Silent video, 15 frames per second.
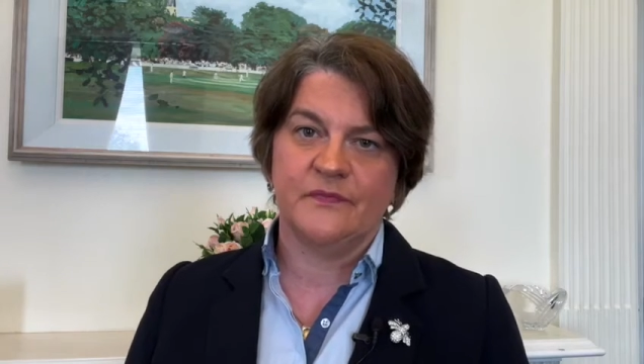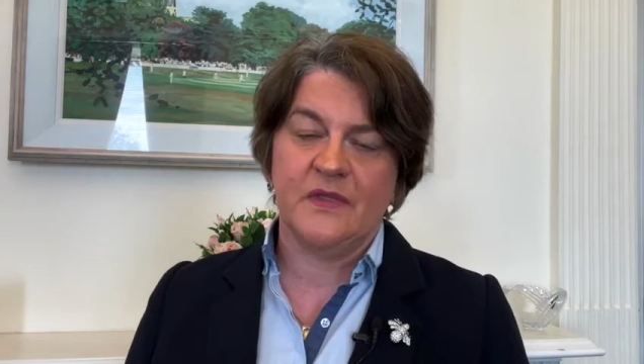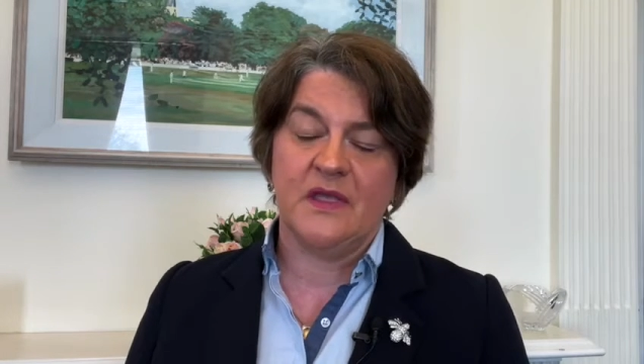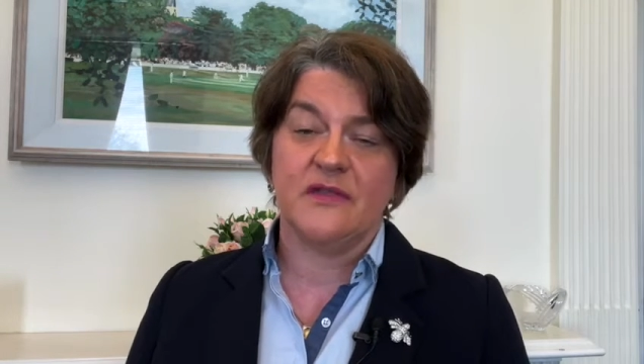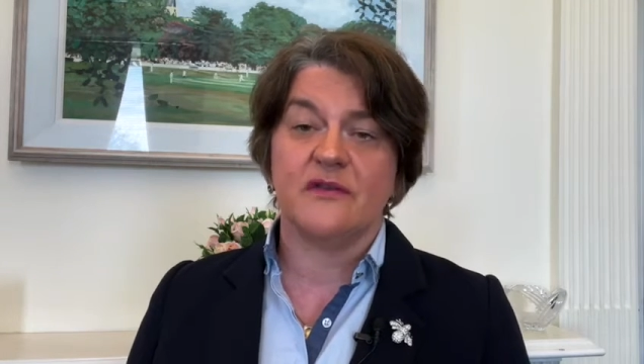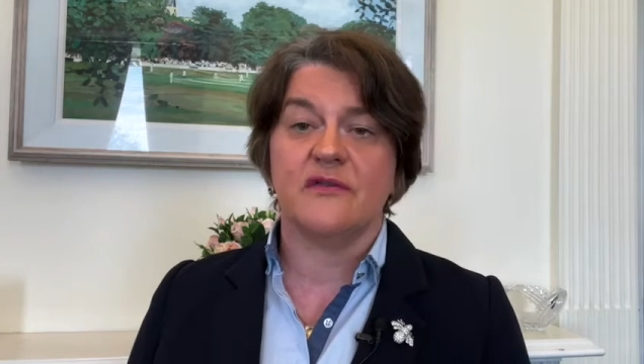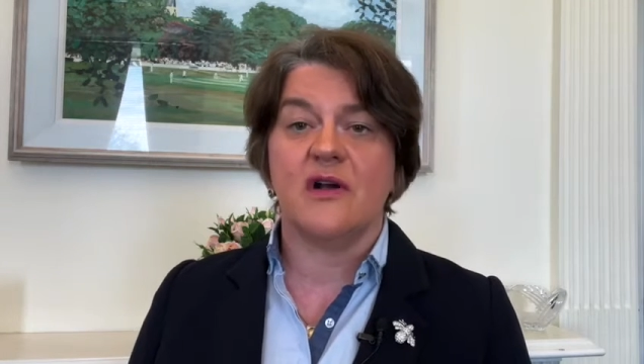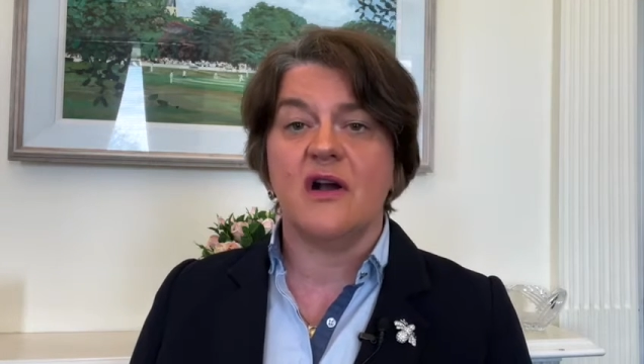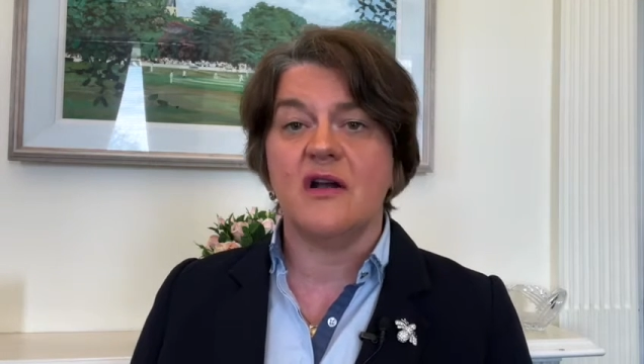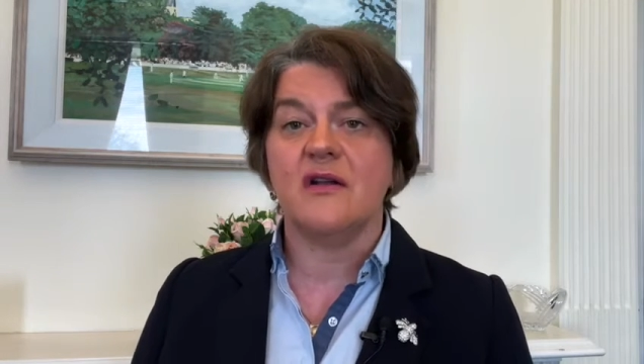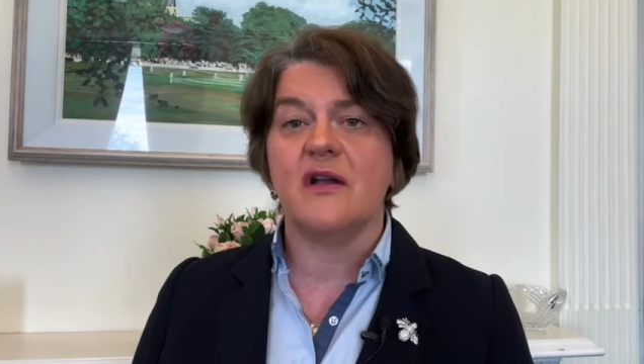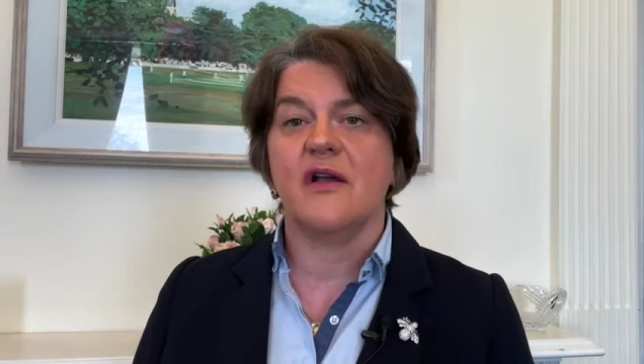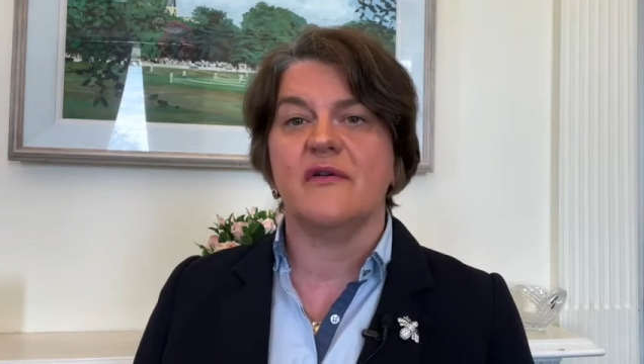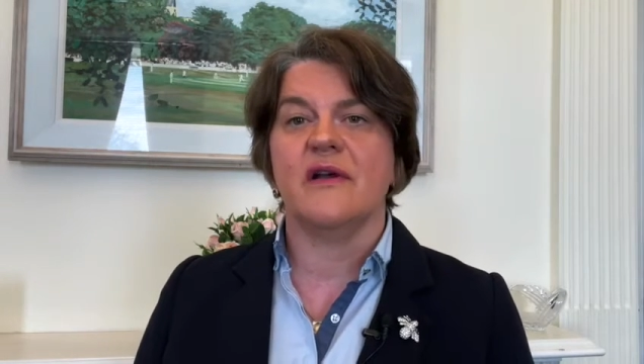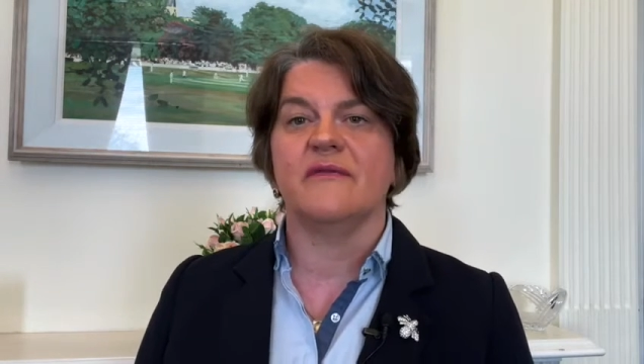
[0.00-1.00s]
There are,
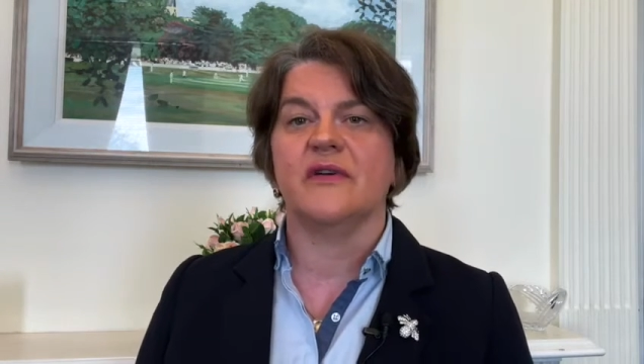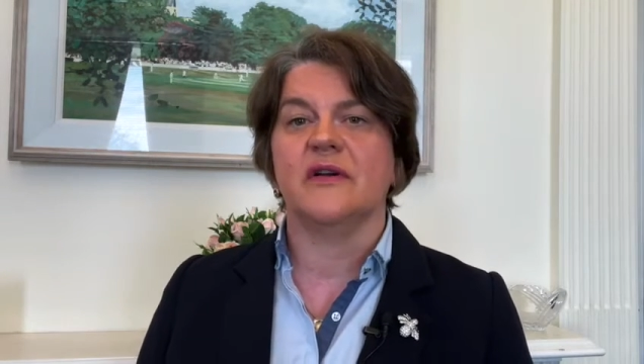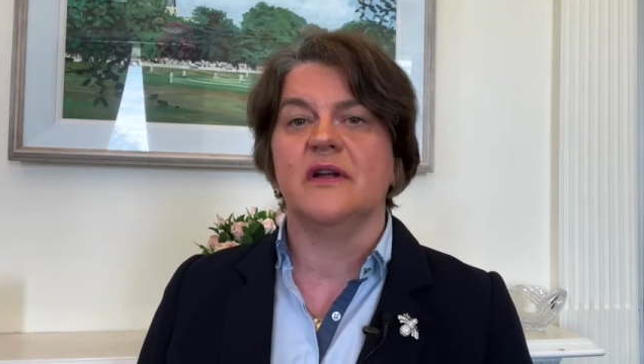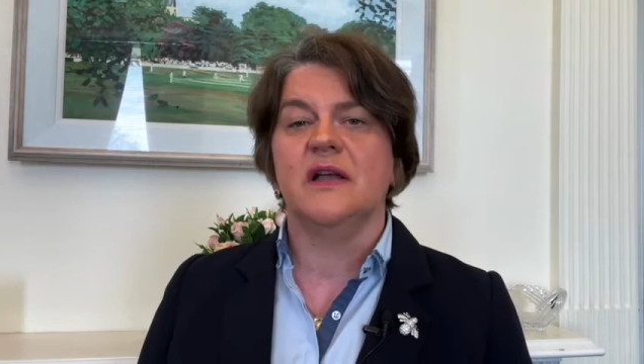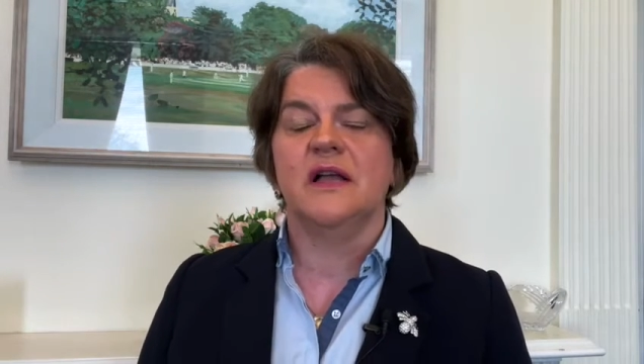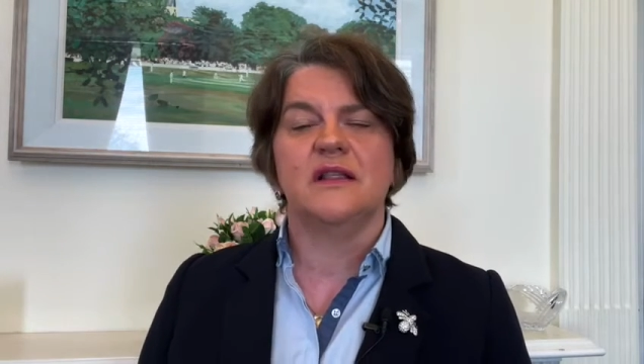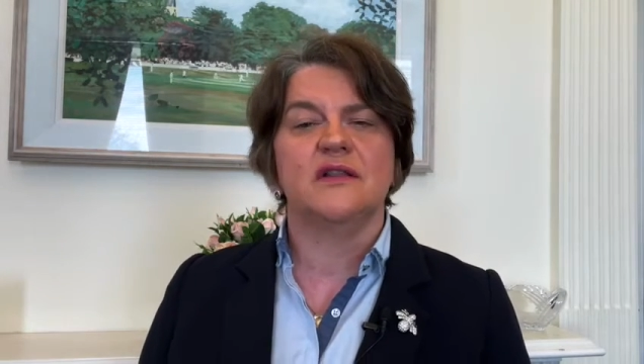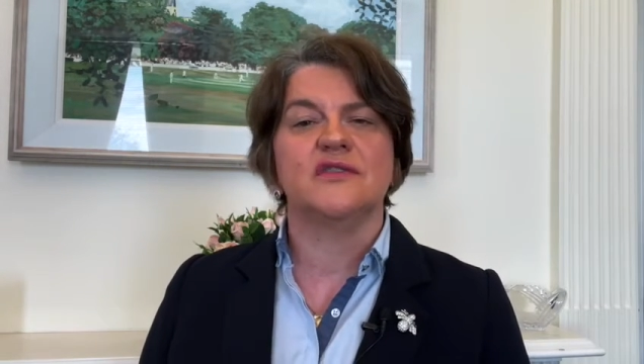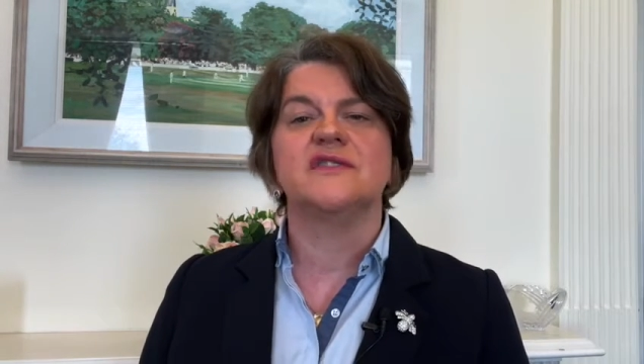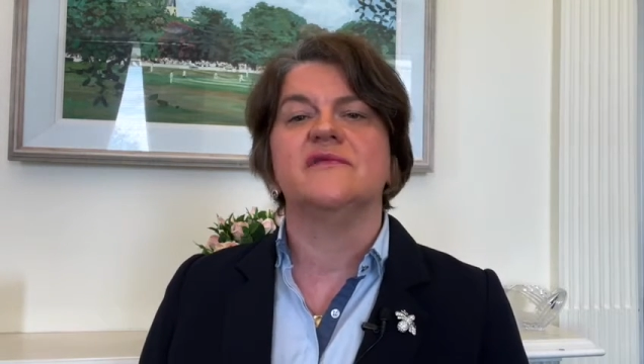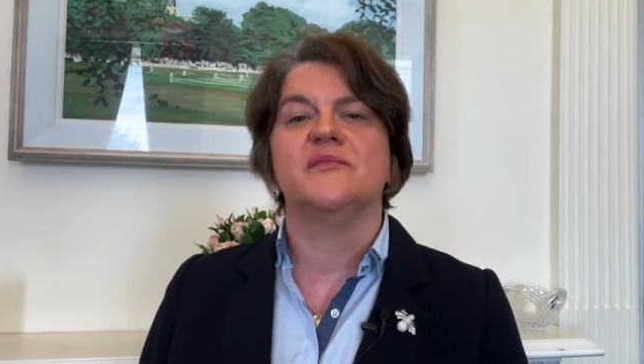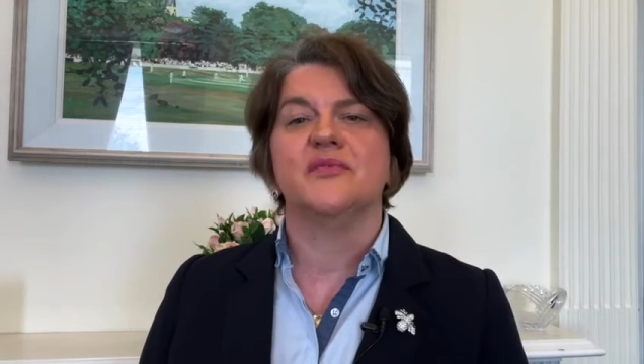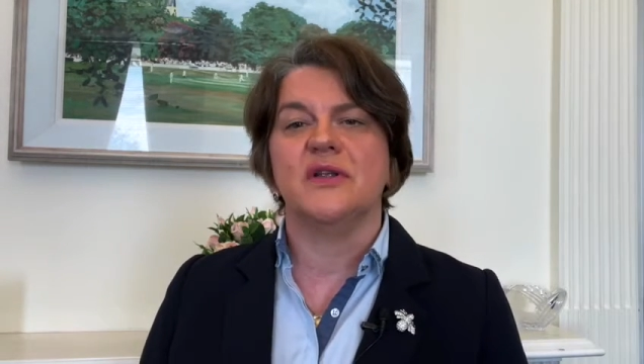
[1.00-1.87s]
however, lots of